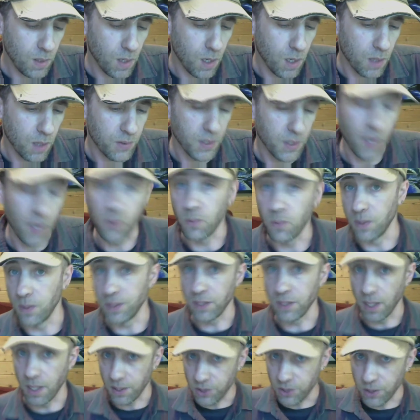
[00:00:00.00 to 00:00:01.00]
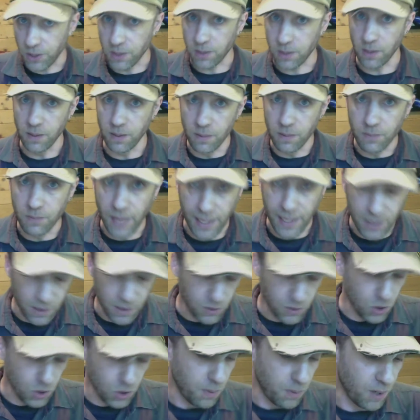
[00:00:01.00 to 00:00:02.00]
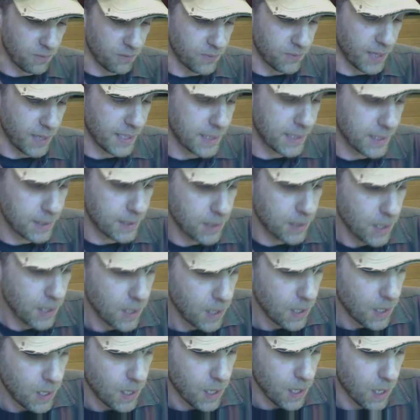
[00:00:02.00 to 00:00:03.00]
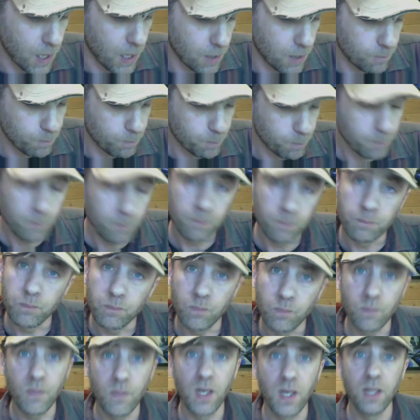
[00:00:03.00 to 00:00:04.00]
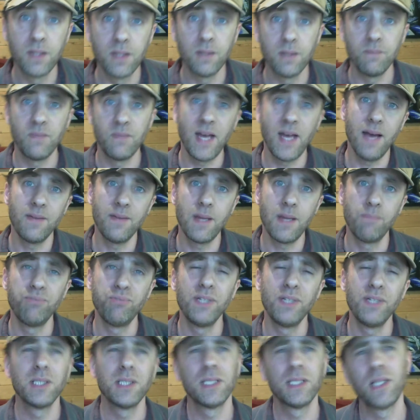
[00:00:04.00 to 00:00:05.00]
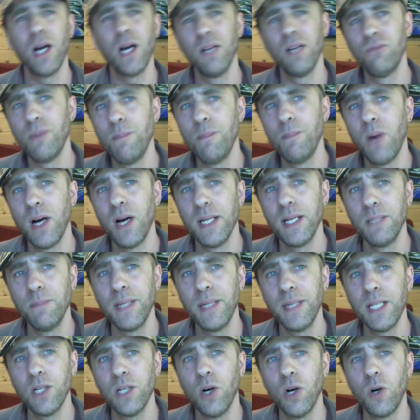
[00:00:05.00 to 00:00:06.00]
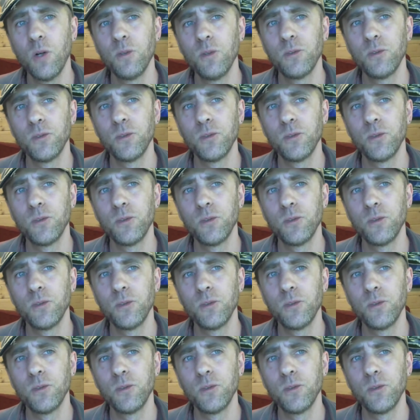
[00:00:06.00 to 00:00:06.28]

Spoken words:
The other one, yeah, she's naked, top half naked, and they're pretty good. Kind of remind me of